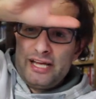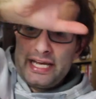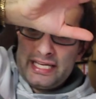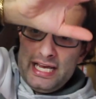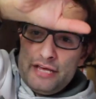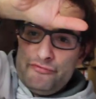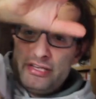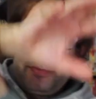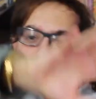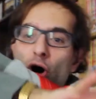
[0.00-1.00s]
Like,
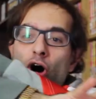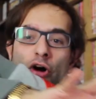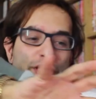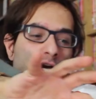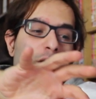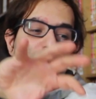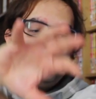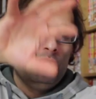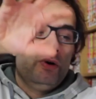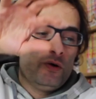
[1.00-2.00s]
this part of the arm,
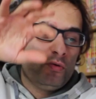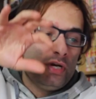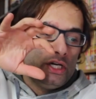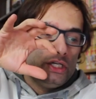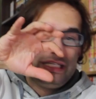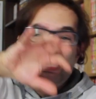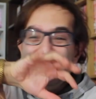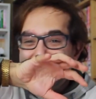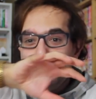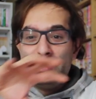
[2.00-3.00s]
if you will,
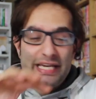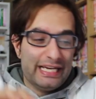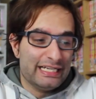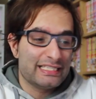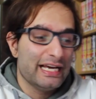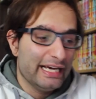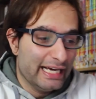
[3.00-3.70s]
disappears.